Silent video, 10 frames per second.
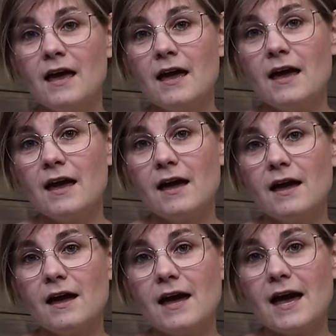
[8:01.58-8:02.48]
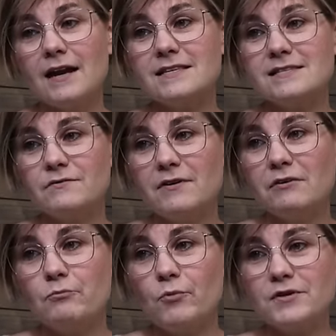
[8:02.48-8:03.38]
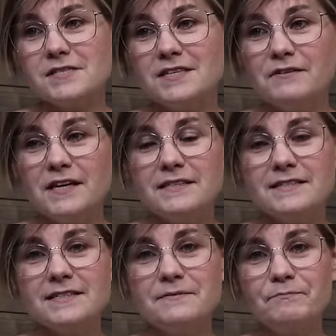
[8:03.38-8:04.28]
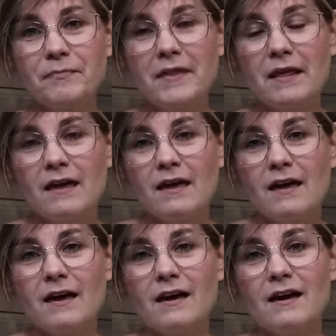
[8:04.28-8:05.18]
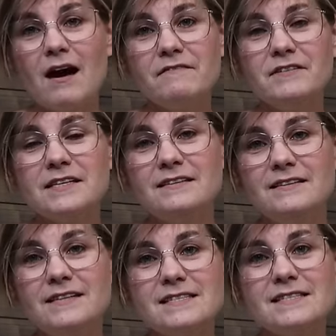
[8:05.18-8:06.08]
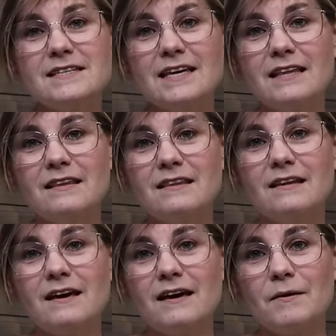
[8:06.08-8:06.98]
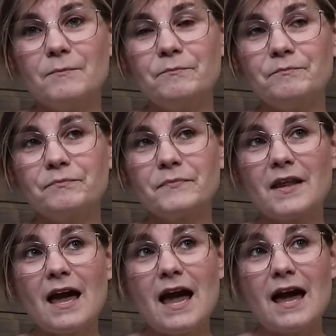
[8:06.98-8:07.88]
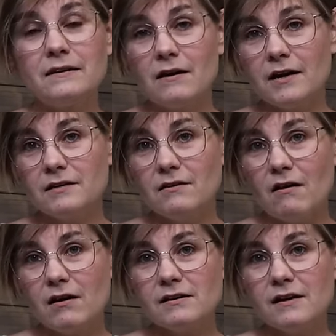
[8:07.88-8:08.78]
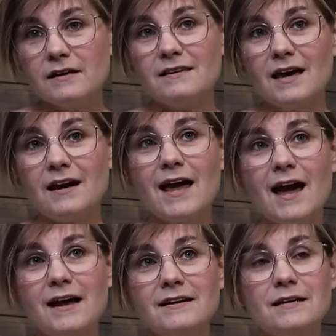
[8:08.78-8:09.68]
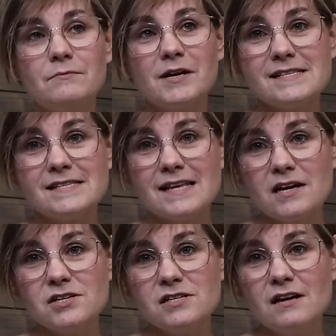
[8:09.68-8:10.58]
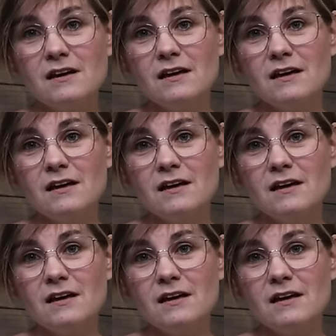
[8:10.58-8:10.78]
And it's a very boxy fit. I've knitted this in hand-dyed yarn that I had in my stash.